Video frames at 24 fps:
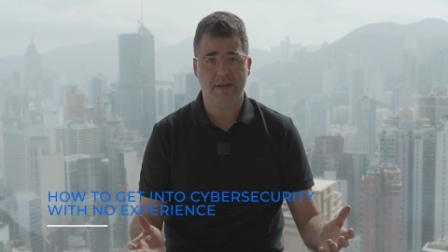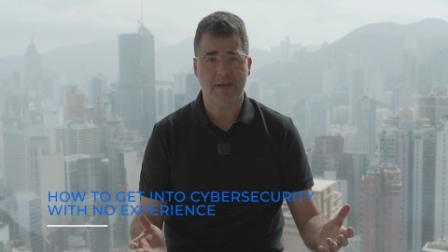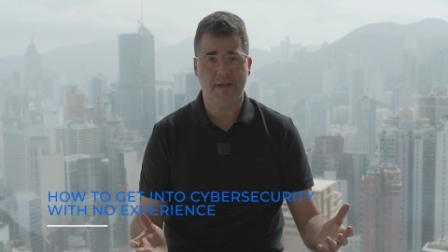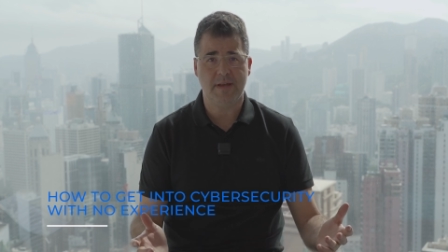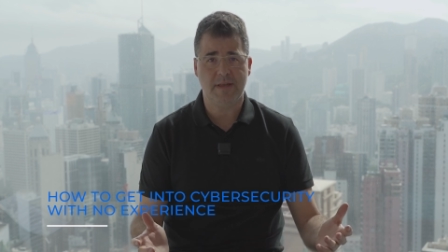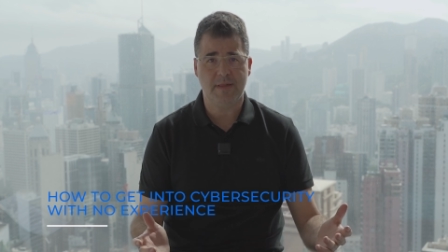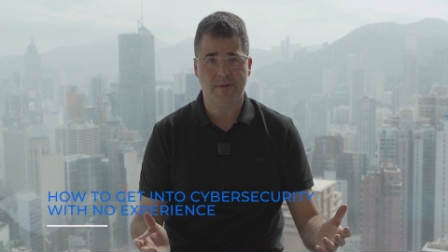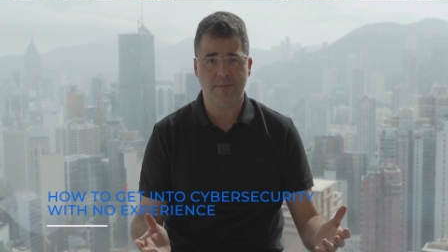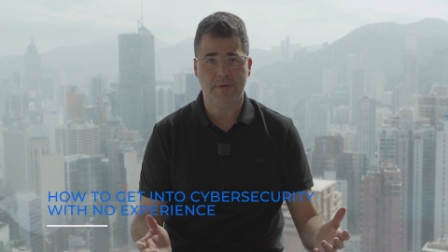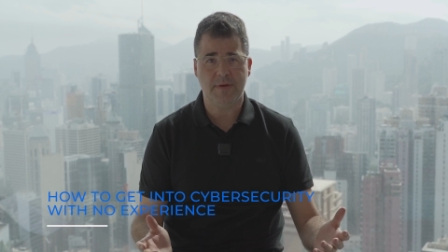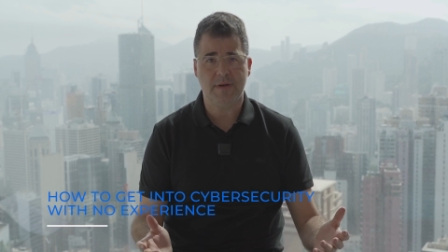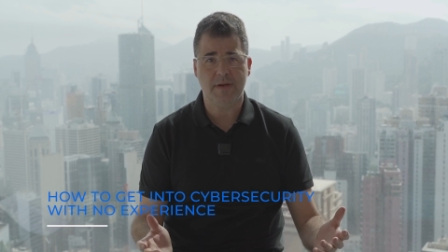an
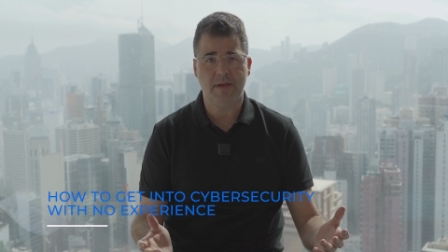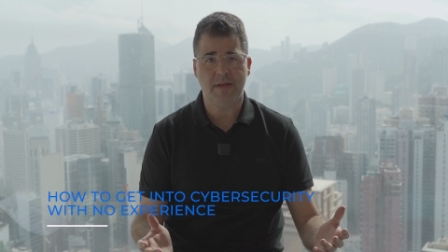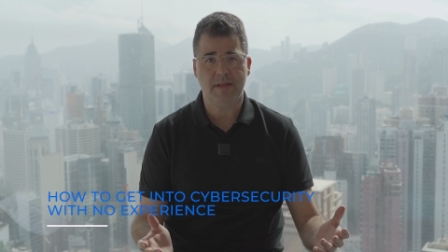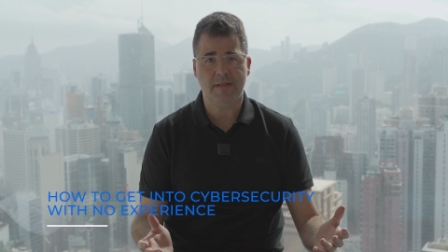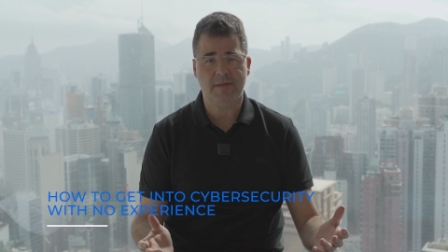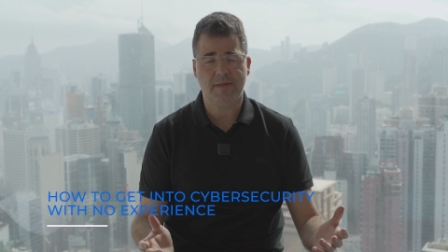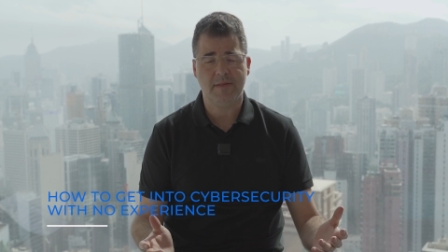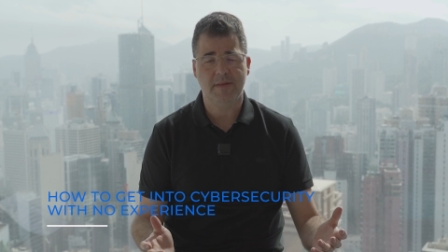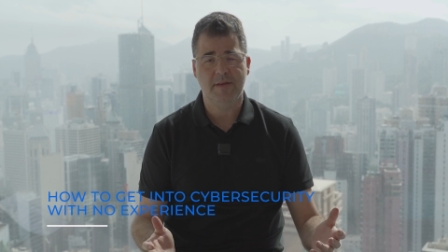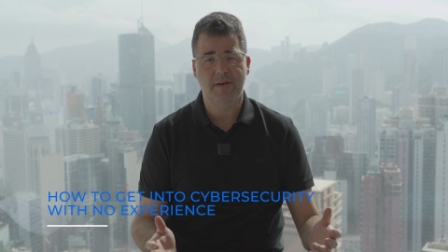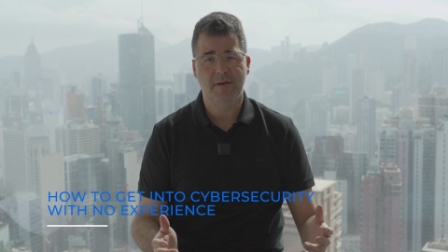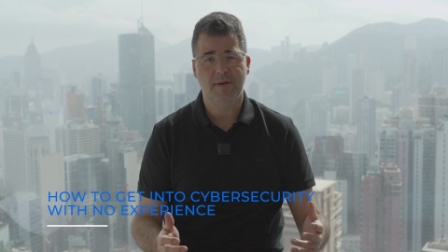
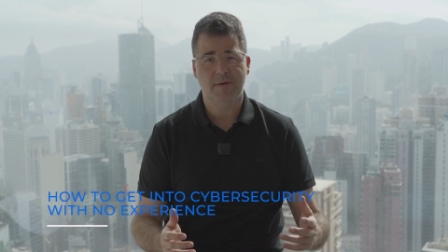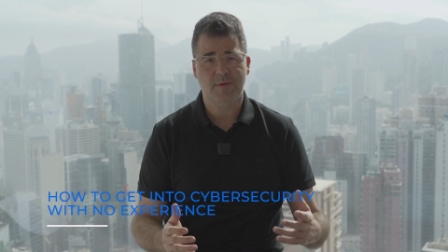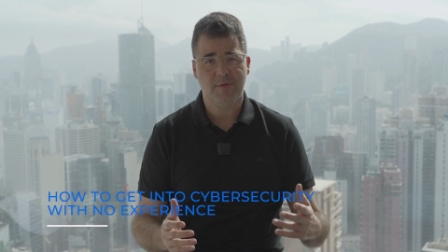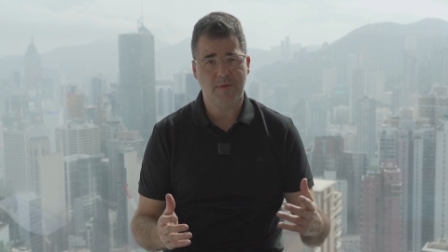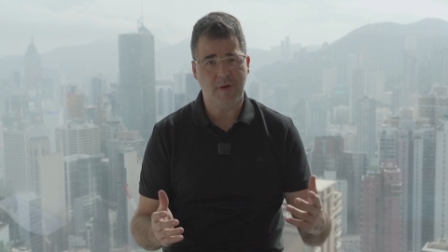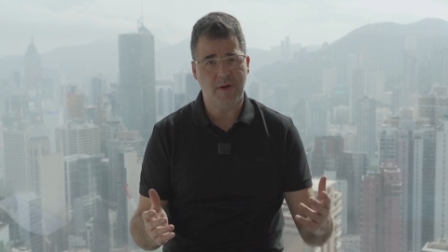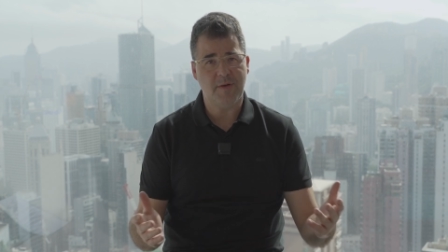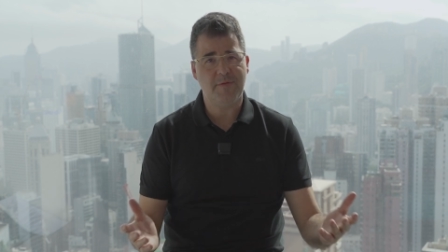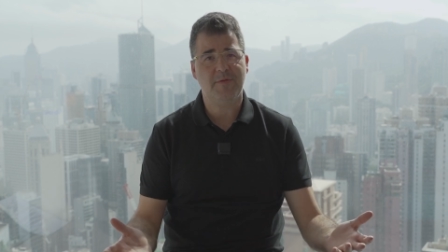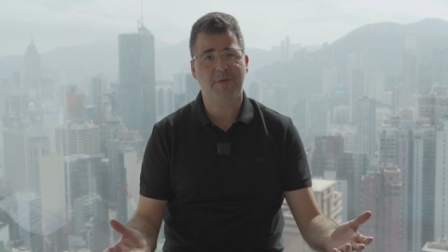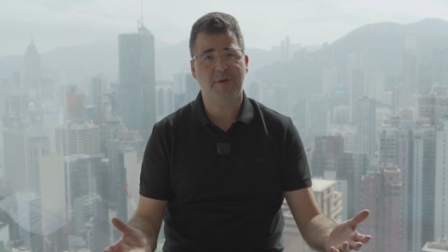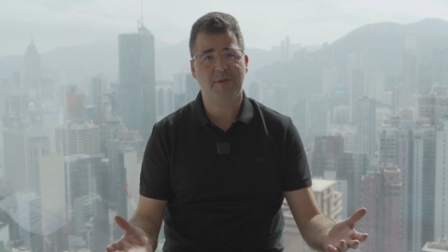experience?
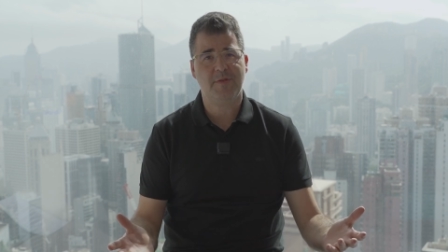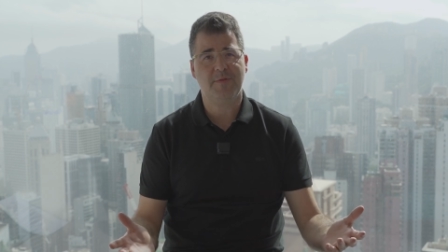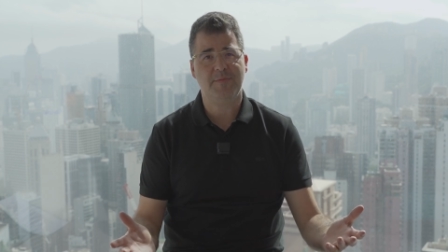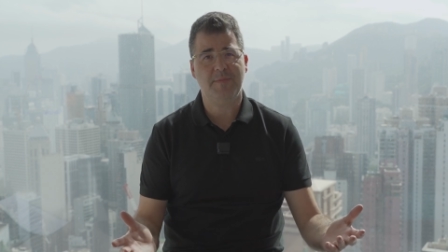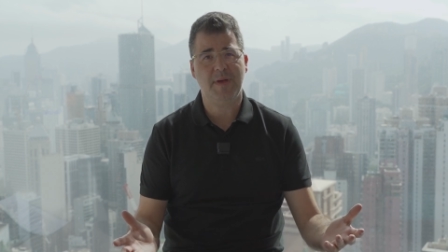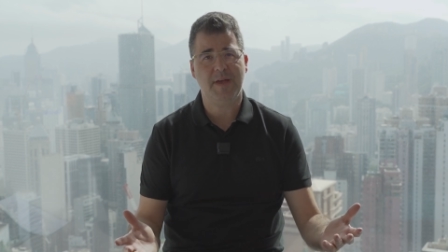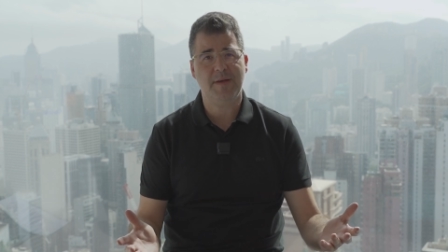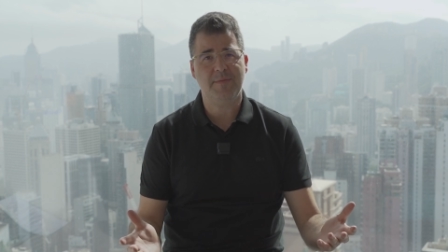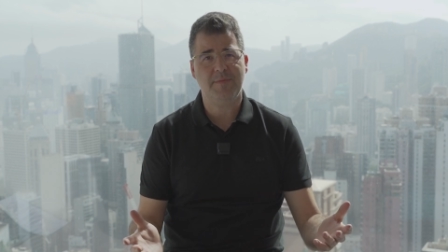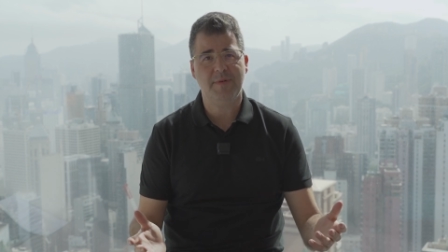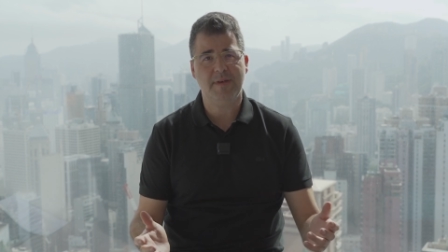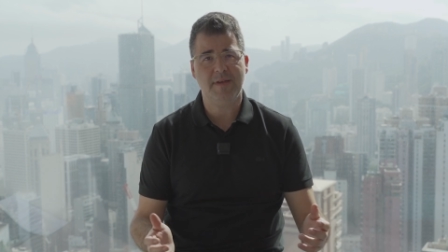So I thought
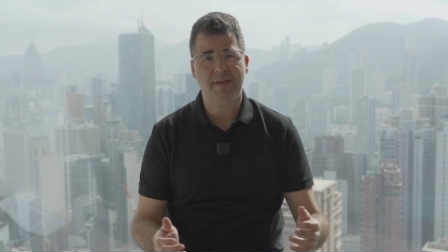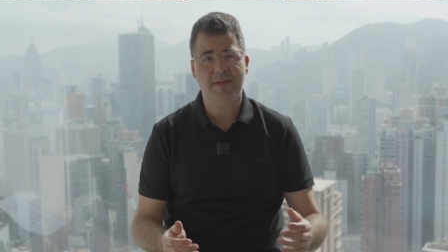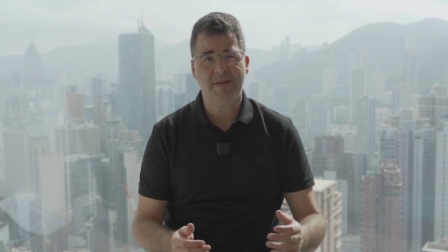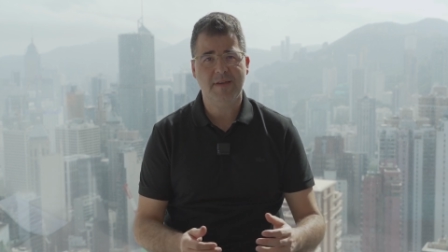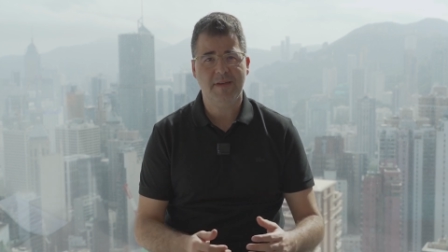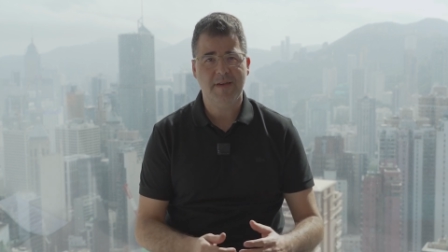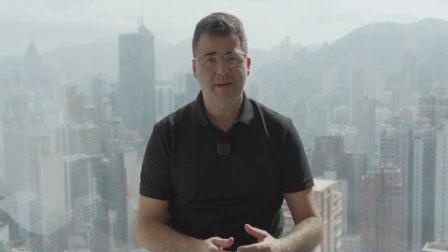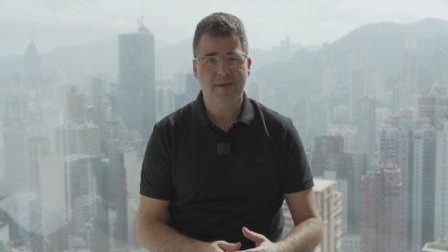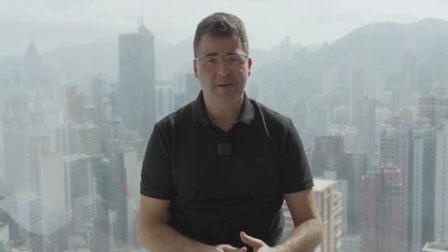maybe